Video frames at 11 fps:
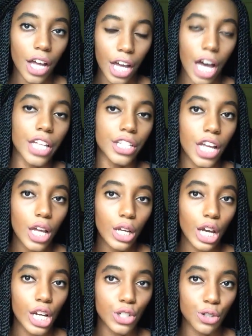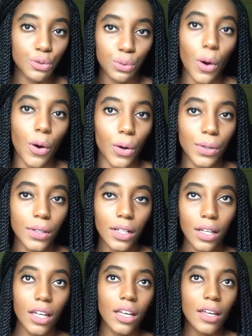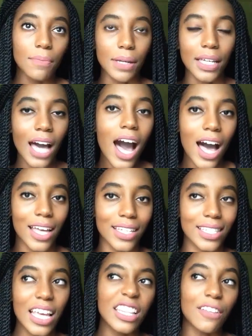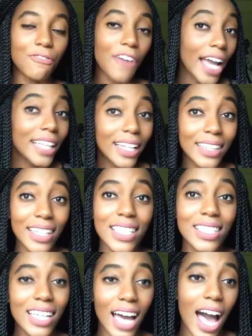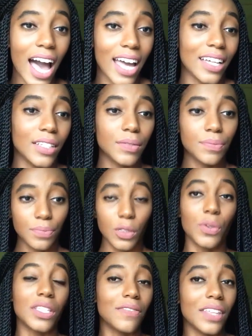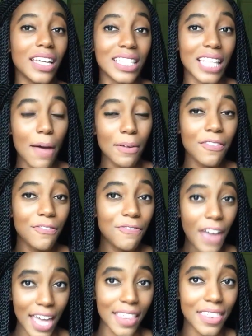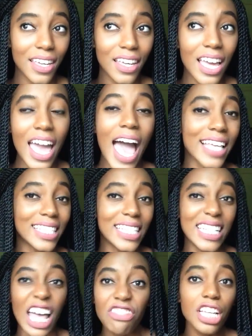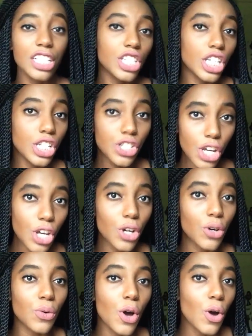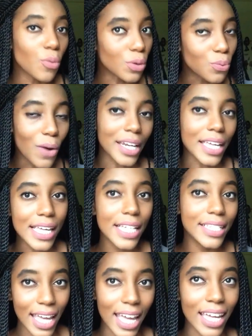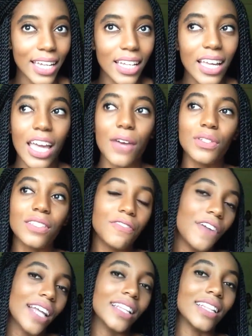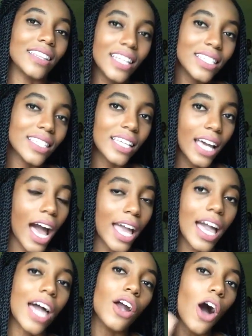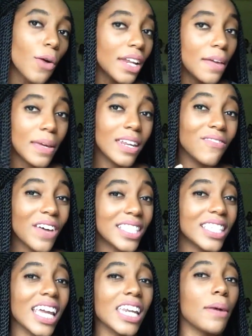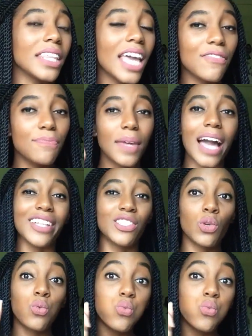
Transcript: gun control. Because the fact that this guy was of the Islamic faith has nothing to do with what he did. It was the fact that this guy had already been investigated by the FBI